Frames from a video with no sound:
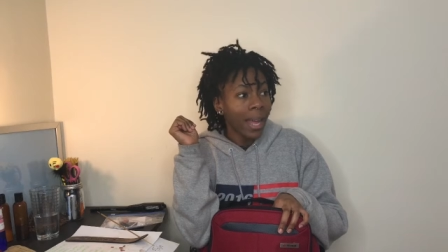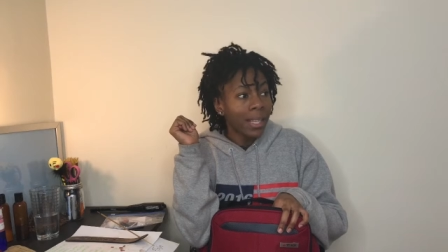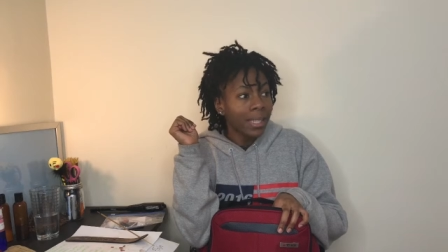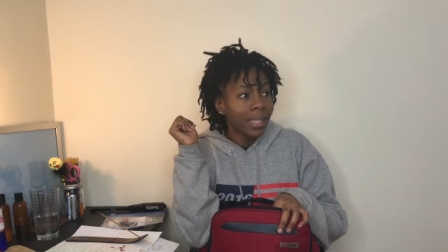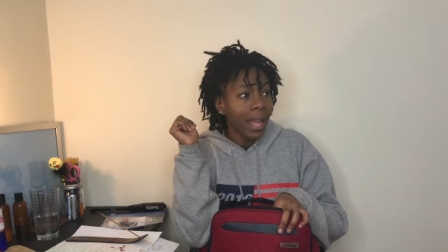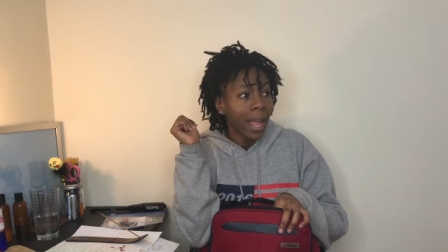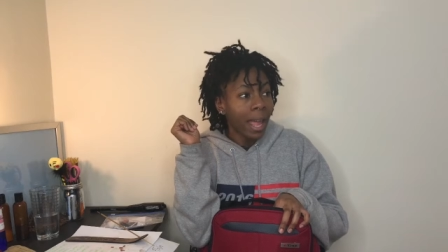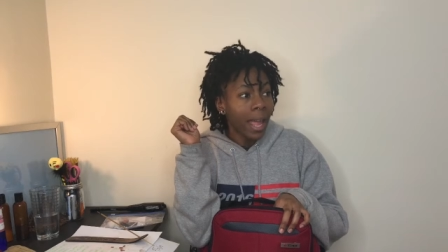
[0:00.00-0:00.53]
I
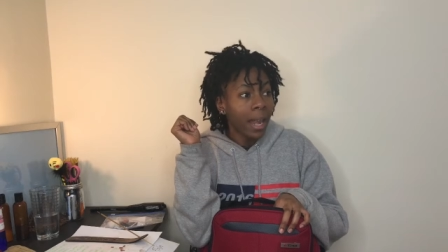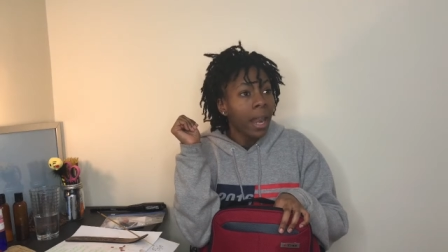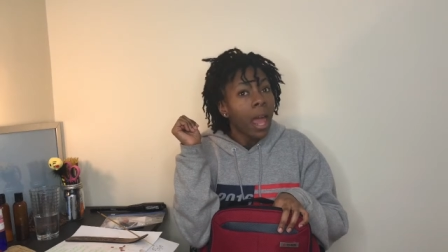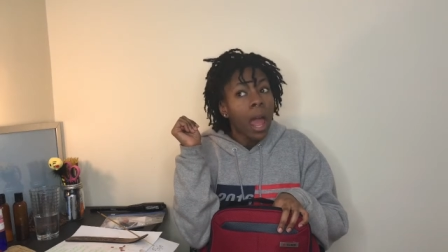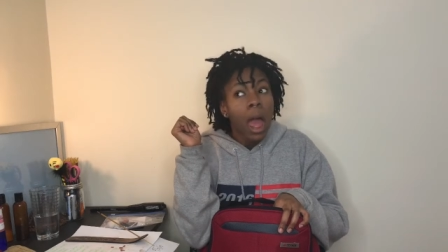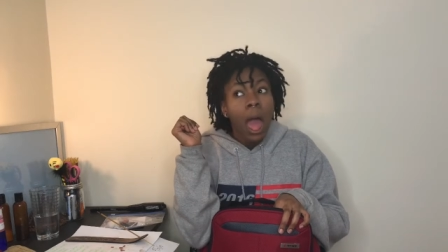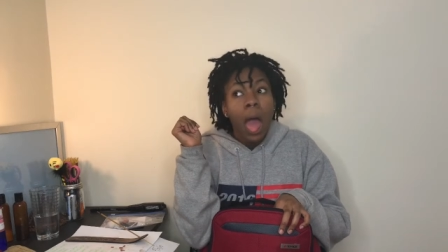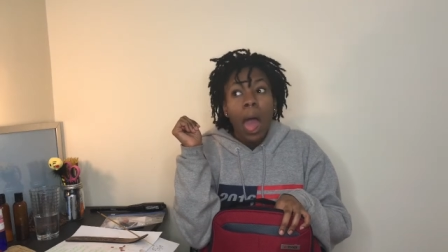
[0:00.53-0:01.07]
said,
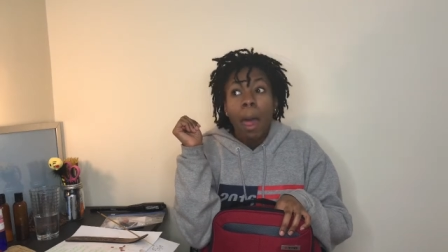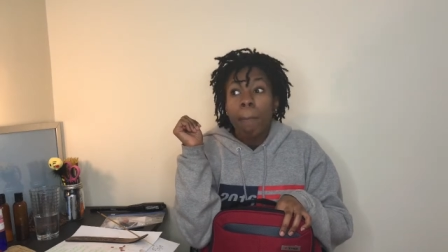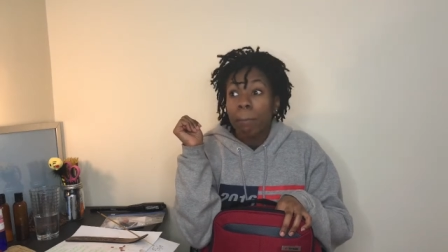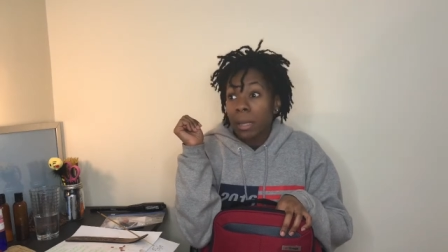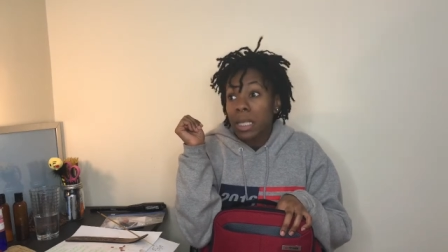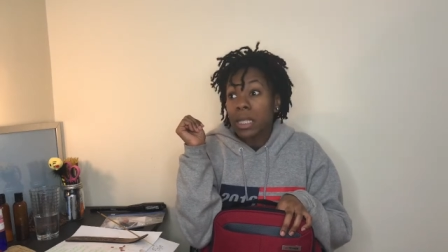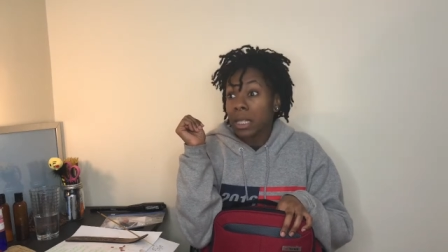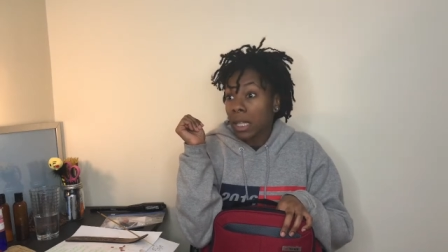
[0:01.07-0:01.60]

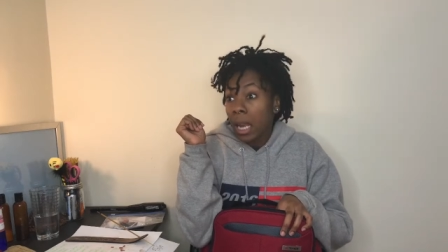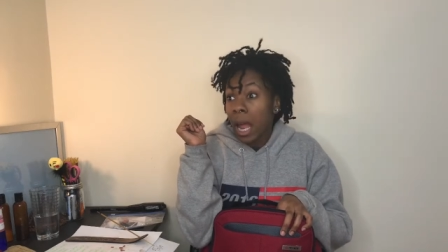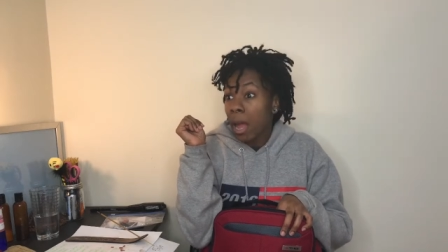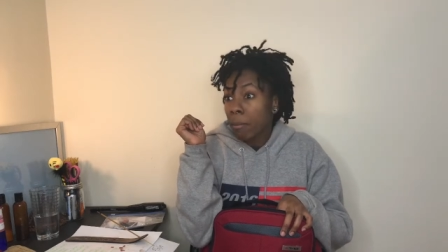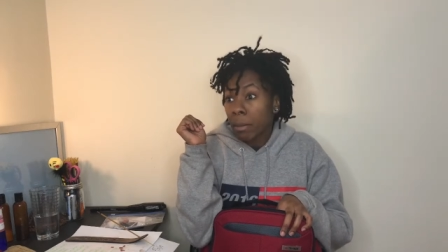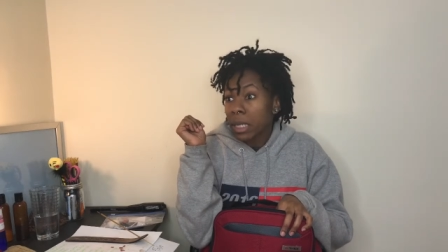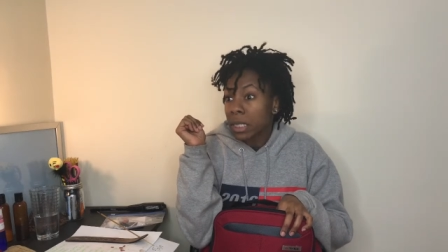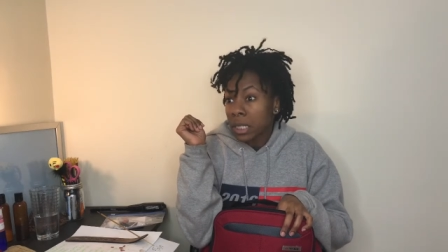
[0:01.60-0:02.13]
Miss, can I
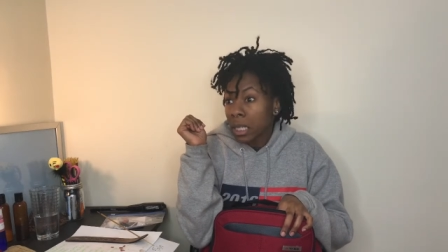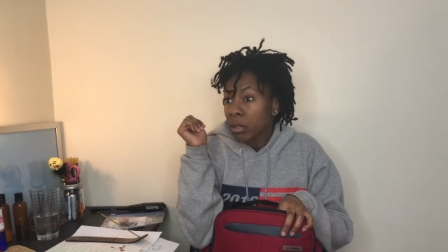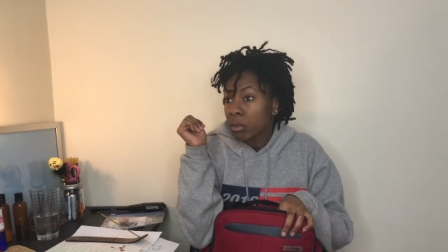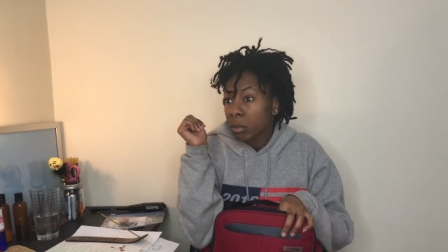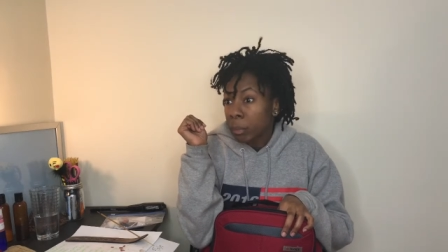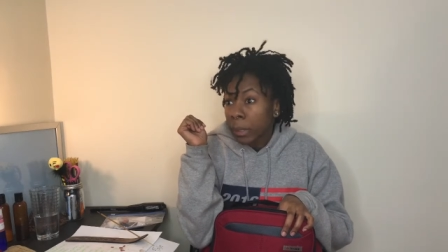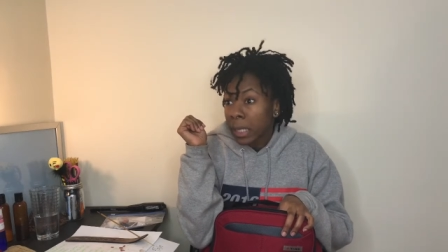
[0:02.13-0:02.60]
have my sandwich,